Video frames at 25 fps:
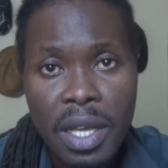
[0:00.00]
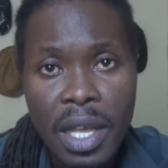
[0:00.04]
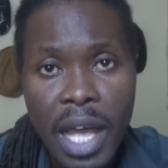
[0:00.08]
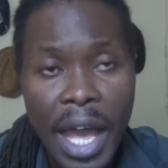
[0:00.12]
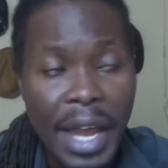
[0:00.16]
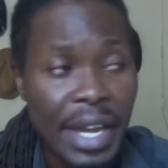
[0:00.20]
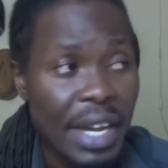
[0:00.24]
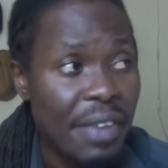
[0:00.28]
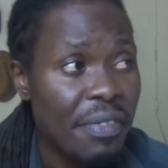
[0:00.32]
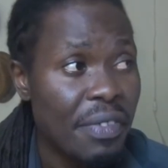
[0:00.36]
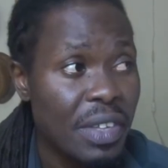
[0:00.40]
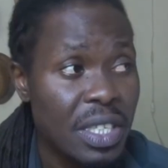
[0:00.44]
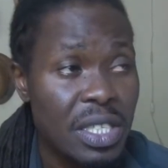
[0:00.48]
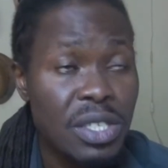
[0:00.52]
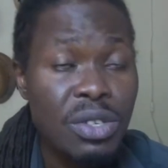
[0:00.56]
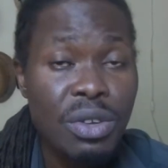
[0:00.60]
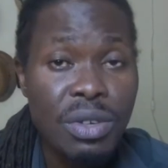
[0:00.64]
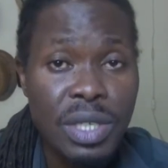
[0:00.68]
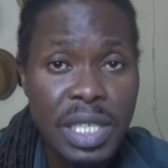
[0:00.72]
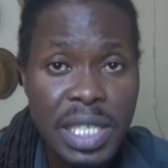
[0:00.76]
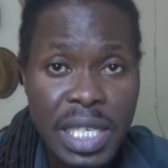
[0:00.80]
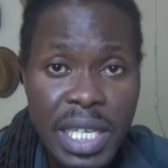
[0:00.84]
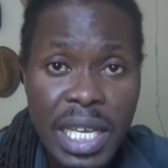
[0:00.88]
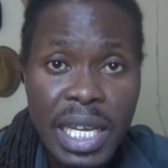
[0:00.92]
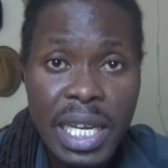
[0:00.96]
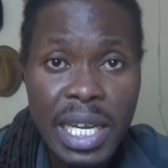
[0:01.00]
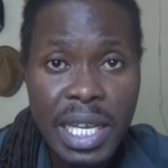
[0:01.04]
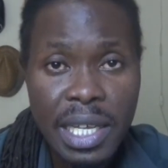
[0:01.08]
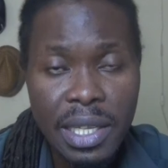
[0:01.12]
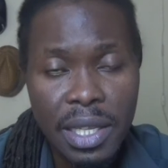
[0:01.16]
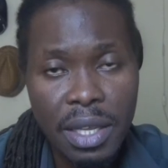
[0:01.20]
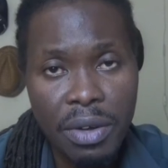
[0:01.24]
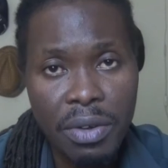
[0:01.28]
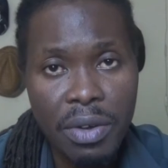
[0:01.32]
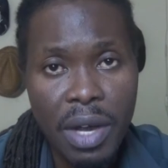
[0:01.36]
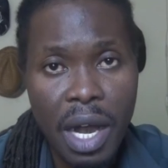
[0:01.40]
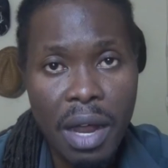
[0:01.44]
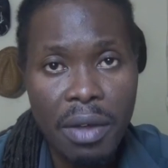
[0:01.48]
And if it's not tilling
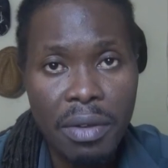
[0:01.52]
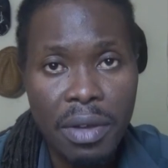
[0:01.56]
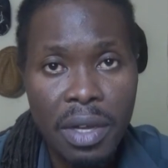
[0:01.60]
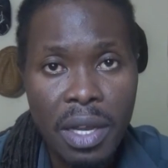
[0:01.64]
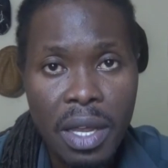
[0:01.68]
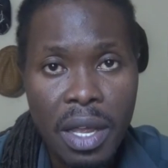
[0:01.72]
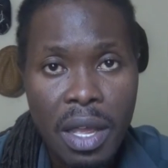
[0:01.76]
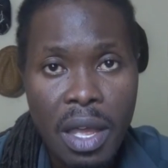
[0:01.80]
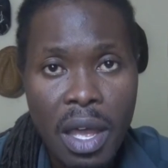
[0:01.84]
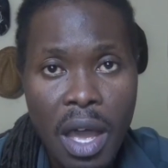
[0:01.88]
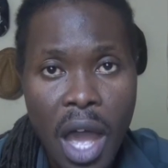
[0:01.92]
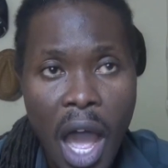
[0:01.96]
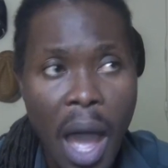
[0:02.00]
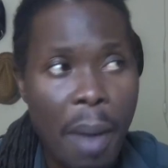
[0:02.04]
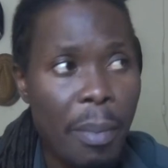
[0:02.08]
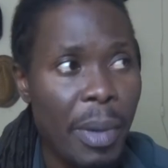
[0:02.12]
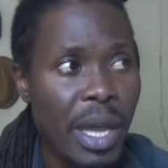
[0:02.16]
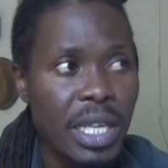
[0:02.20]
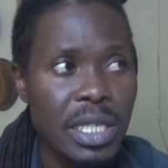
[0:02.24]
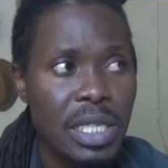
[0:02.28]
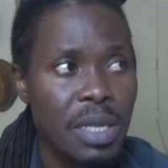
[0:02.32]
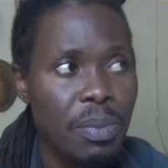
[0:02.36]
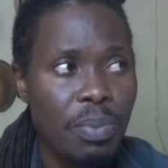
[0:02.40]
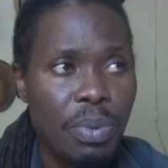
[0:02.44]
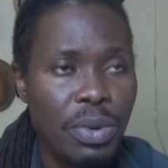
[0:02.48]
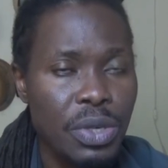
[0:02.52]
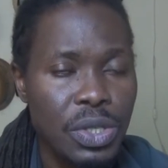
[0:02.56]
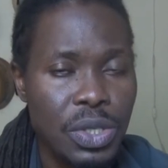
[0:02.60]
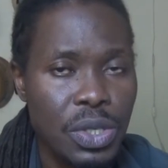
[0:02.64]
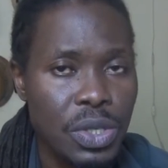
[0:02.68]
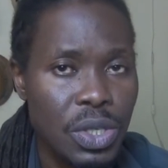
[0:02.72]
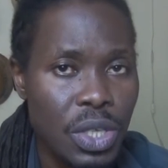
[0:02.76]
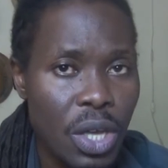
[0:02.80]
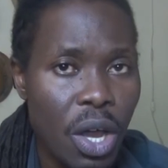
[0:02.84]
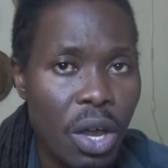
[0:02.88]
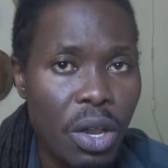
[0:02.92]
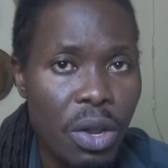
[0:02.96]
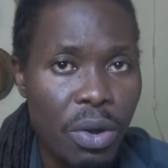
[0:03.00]
the ground, how am I supposed to
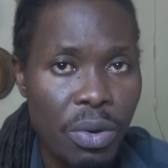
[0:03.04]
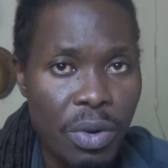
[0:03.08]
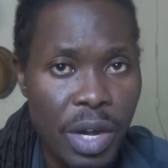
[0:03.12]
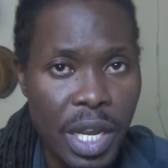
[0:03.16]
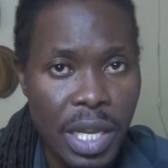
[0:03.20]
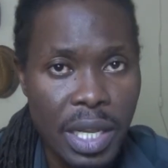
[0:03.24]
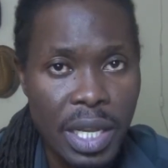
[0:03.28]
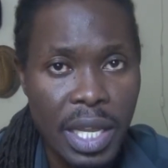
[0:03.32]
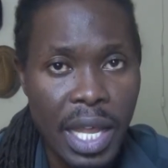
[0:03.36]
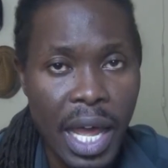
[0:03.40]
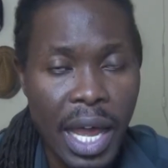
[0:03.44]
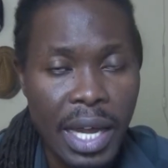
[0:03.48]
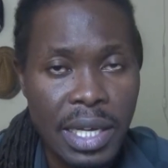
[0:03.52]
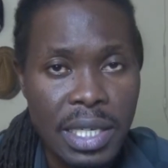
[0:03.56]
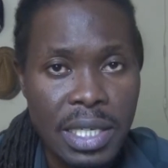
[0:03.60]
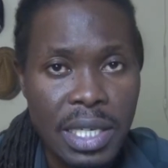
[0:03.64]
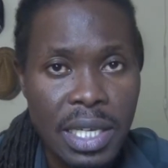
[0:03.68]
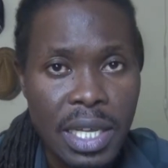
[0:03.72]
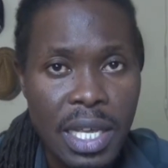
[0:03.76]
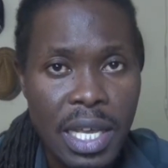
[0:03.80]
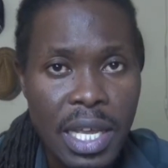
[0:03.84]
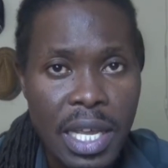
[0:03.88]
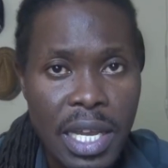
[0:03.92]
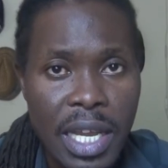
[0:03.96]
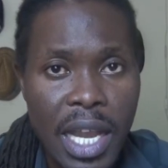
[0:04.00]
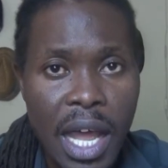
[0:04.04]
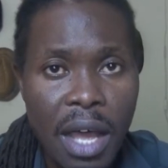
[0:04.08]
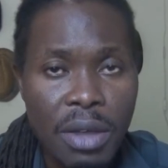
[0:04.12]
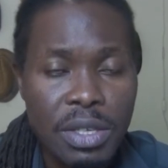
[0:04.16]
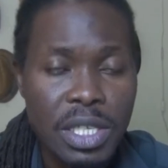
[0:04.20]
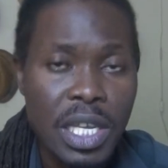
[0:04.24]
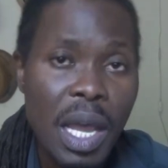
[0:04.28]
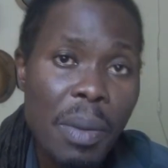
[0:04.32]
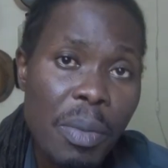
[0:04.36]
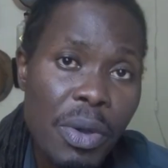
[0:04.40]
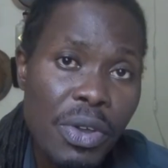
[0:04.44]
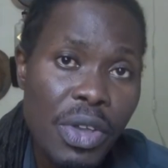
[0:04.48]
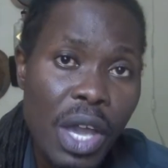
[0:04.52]
tolerate that? Now,
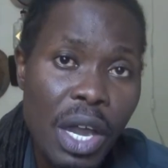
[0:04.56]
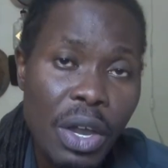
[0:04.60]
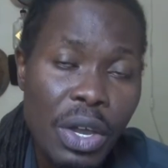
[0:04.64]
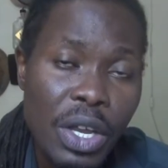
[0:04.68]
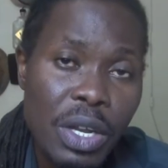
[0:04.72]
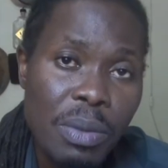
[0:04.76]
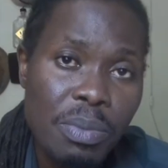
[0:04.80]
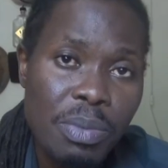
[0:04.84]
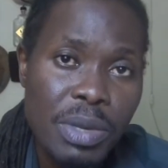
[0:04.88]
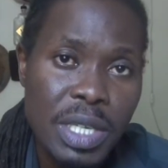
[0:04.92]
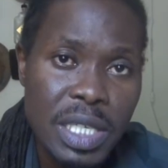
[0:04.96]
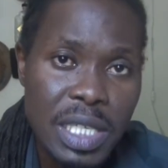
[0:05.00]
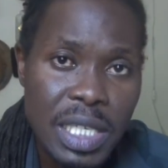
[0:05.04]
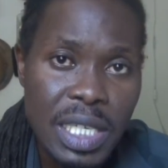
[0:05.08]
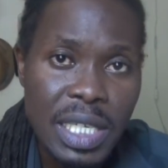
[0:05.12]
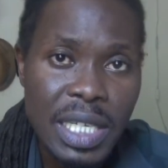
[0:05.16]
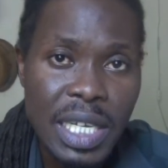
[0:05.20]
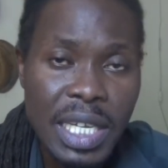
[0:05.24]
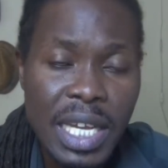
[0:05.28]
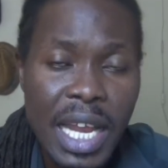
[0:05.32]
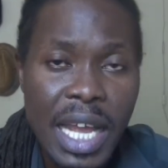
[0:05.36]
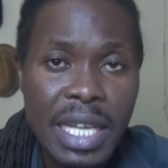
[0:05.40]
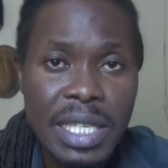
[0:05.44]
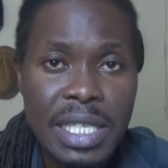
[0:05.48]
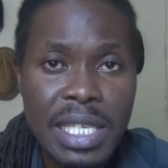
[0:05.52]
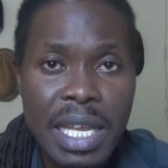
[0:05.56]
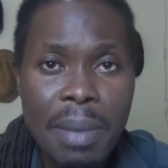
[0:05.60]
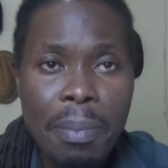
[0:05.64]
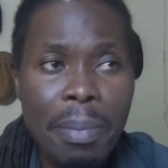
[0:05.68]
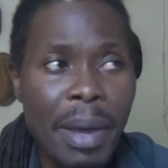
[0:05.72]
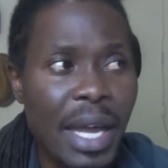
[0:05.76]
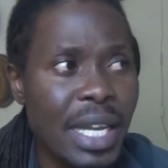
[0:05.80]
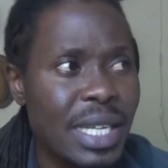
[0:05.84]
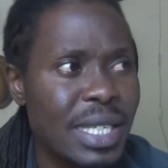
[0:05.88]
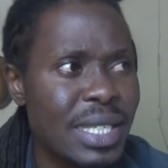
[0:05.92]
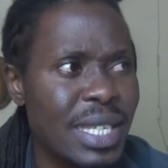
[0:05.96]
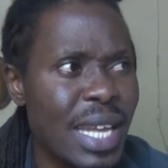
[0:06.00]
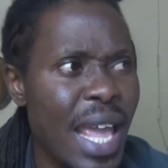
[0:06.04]
some of you are going to be seated and say,
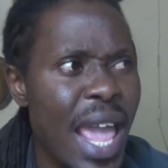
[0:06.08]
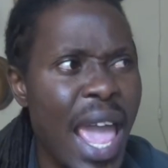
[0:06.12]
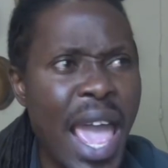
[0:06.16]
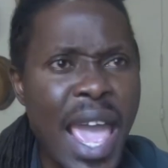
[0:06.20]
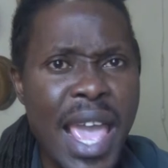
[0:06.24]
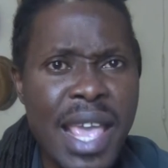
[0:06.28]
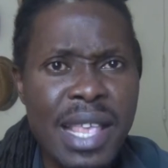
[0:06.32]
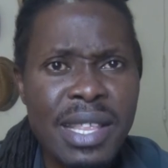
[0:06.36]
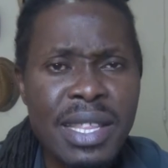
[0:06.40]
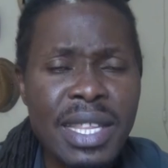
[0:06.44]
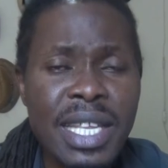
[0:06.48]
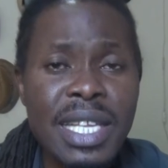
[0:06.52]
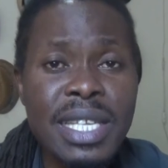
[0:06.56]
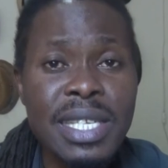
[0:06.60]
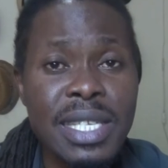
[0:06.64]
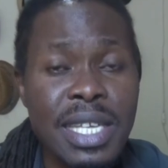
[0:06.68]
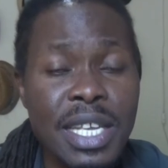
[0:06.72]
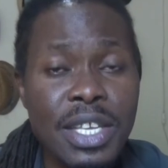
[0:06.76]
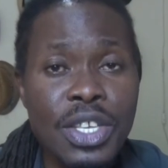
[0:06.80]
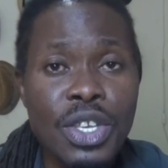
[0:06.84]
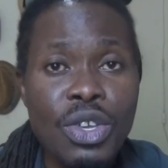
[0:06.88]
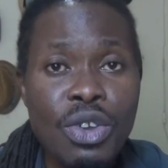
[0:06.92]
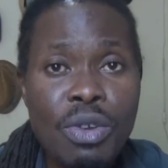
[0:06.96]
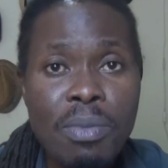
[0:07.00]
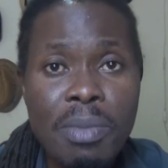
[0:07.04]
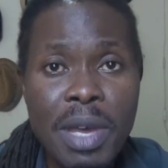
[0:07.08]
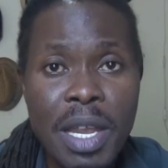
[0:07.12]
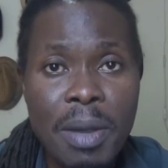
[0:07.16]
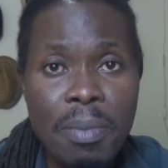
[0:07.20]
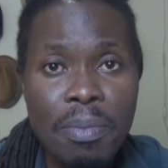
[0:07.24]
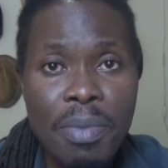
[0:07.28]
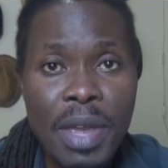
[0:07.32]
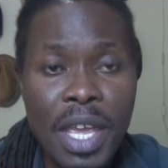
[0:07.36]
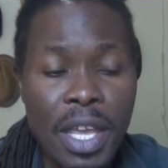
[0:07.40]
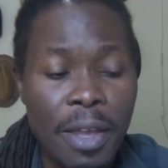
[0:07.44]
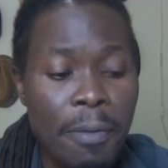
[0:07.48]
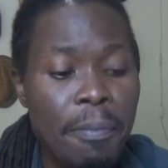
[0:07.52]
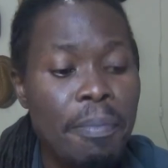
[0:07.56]
but hey, this is a human
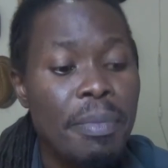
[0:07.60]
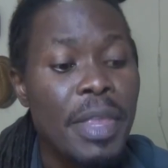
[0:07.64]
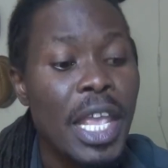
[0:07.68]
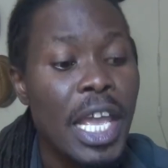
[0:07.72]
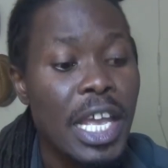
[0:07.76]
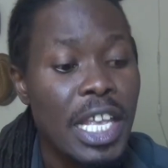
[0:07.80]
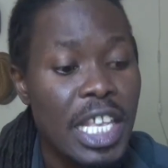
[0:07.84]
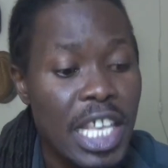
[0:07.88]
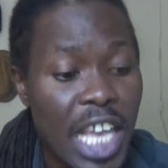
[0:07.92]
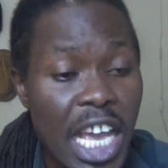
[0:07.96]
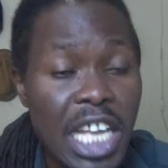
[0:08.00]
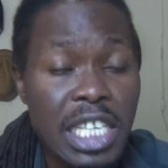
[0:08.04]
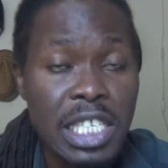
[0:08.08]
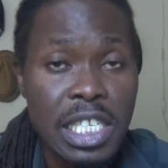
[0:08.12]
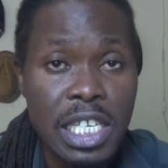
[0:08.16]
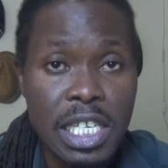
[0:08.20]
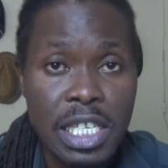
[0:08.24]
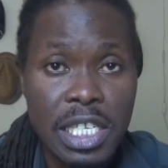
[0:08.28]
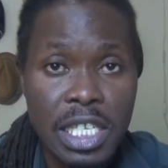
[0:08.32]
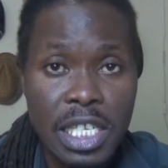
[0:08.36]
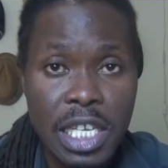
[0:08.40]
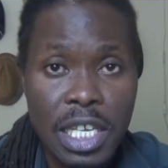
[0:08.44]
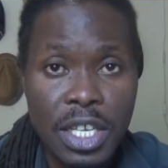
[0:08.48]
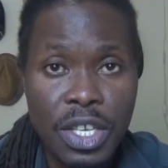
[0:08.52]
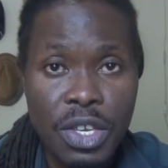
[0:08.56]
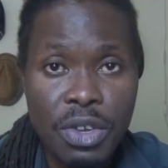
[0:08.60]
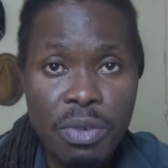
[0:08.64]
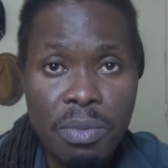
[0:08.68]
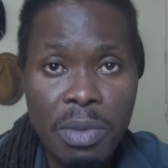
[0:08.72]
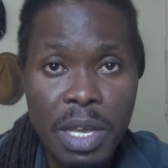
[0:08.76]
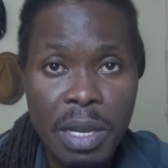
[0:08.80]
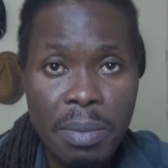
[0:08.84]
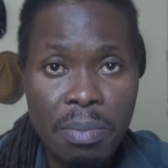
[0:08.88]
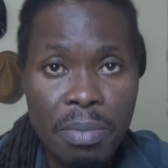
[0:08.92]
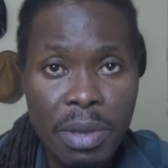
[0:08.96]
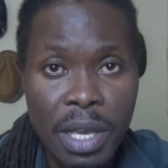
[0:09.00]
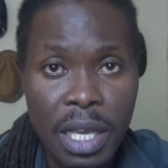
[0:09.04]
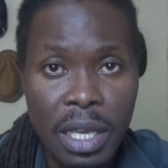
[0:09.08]
being. Yes, it's a
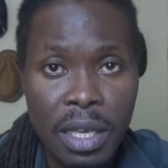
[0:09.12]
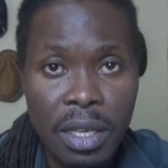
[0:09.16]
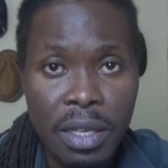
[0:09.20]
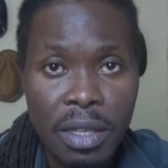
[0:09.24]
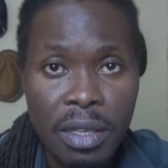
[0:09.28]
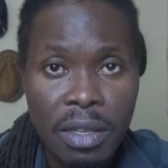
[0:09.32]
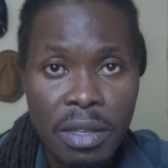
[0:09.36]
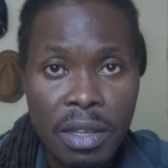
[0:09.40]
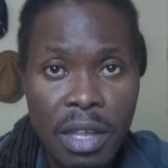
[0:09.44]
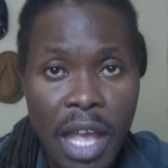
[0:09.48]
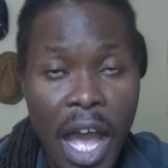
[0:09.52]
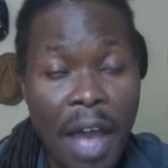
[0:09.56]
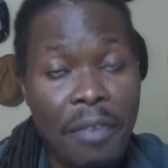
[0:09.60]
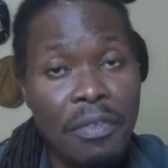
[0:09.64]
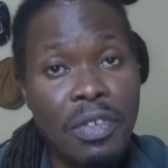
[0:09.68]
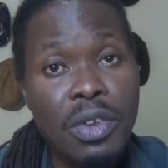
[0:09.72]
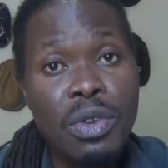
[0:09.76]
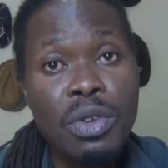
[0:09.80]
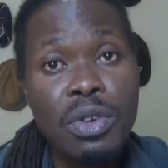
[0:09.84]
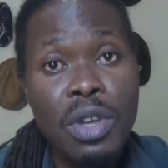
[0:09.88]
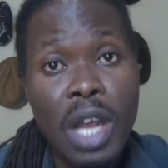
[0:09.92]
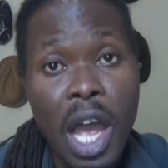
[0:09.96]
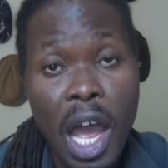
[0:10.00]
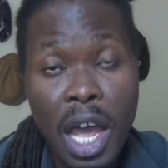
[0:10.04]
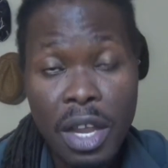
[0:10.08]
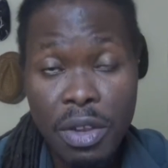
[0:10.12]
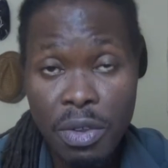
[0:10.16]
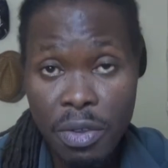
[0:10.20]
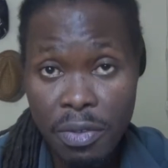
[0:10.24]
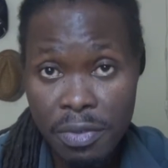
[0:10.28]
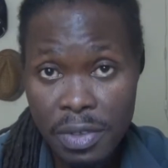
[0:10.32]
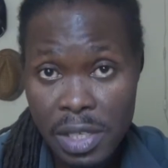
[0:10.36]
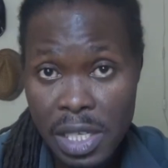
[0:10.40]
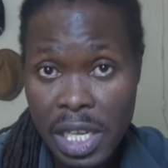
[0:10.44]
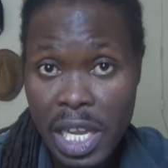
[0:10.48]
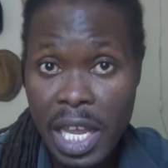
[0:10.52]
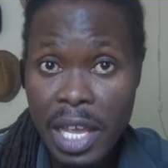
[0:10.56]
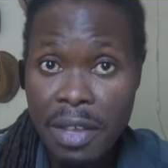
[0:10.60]
human being. Have you not heard of
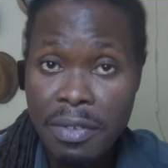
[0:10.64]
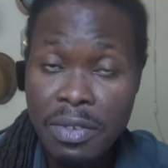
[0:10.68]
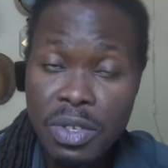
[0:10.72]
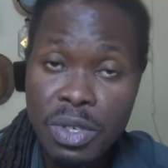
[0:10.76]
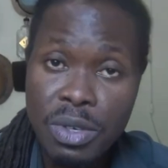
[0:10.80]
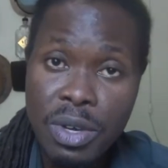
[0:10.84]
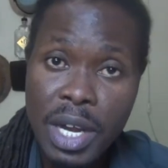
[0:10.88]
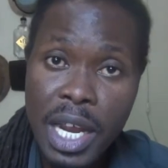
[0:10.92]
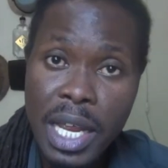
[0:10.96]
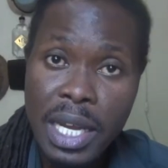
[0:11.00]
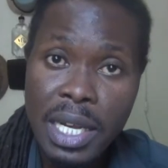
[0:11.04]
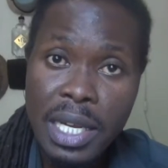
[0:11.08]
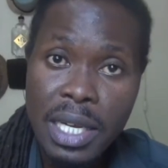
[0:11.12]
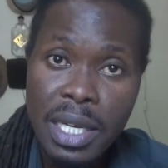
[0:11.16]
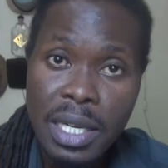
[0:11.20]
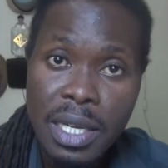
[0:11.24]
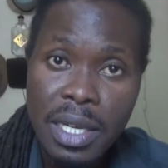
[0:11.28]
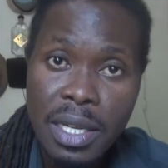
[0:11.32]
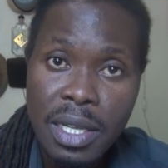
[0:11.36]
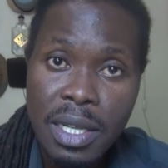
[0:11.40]
slave trade?